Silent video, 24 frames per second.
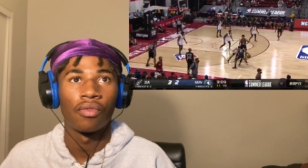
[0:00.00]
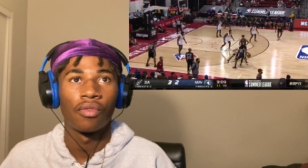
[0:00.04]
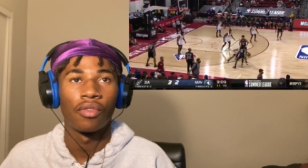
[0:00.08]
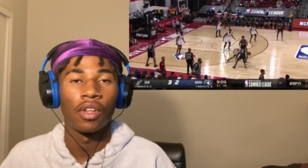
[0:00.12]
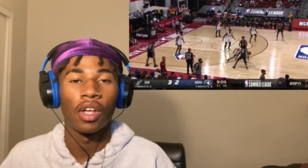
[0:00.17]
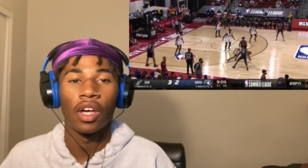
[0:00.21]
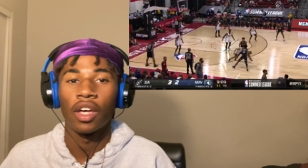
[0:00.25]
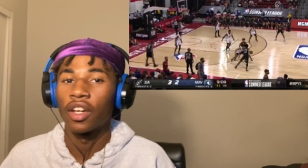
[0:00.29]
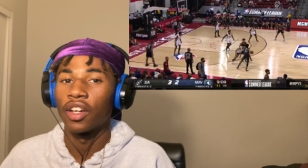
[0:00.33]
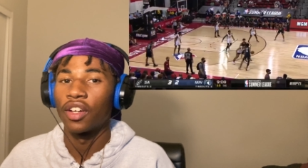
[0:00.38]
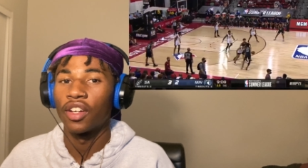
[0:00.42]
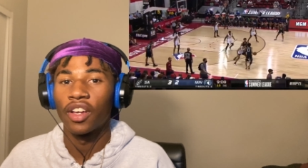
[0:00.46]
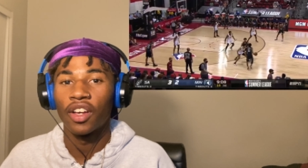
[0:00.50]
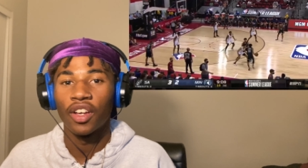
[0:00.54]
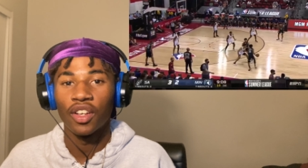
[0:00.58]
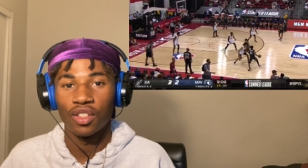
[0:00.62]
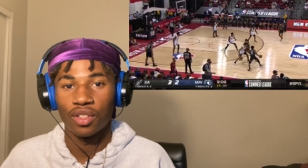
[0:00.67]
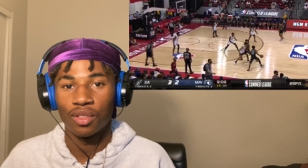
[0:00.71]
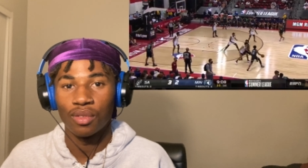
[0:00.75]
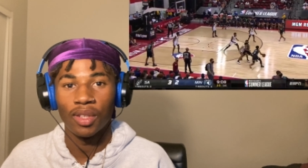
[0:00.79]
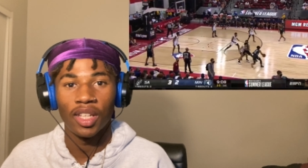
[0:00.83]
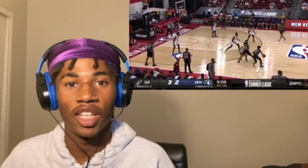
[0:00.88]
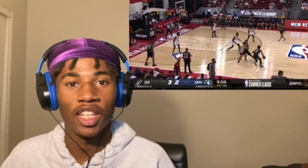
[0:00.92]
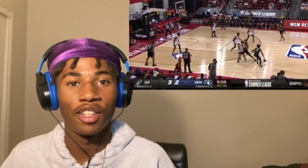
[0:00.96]
I don't
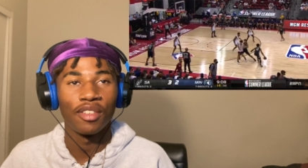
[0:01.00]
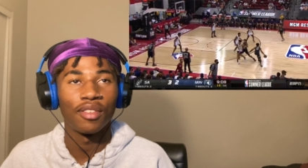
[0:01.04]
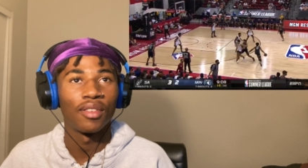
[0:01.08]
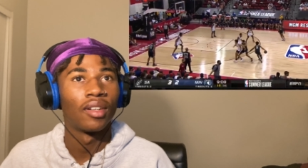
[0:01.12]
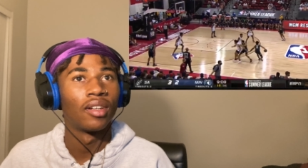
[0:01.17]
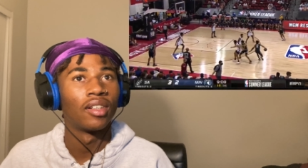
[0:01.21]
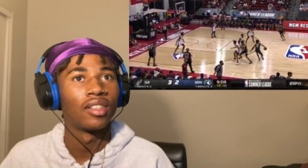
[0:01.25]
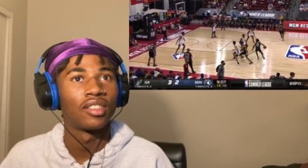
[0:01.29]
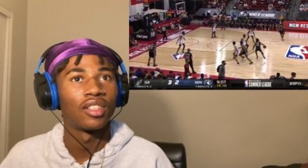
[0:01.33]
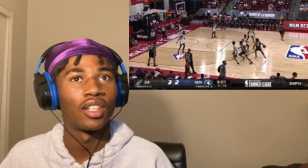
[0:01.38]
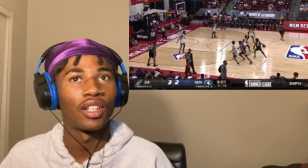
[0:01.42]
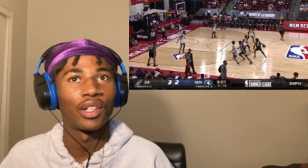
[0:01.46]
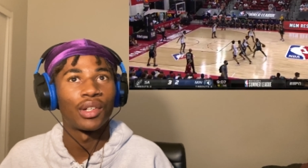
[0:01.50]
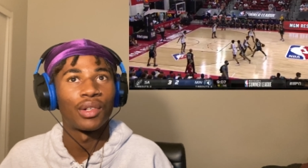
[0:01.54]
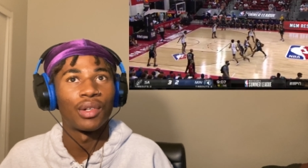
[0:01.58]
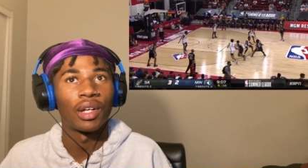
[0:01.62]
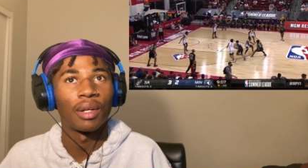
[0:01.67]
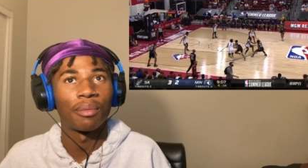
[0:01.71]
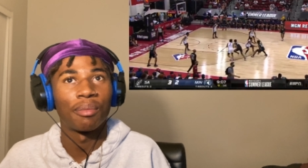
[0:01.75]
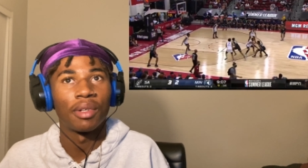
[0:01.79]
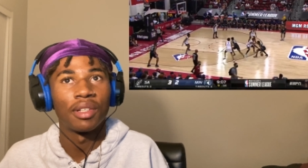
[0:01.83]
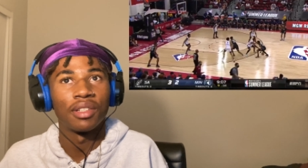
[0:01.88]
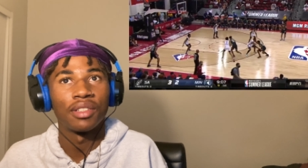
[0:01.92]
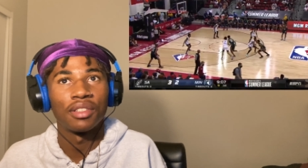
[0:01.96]
know. Oh, that's what it's been all
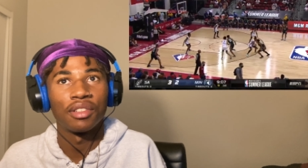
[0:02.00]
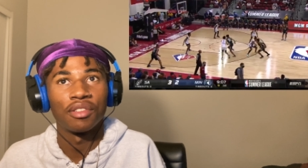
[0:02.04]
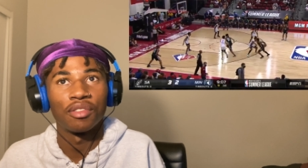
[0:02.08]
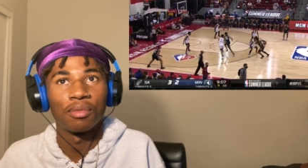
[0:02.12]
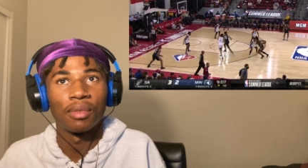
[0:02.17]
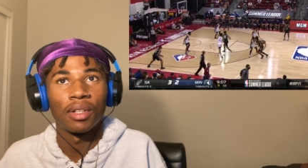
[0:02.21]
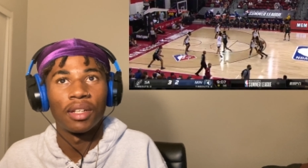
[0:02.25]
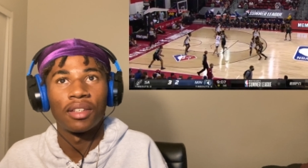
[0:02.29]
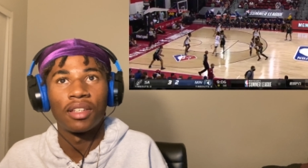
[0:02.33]
about, right?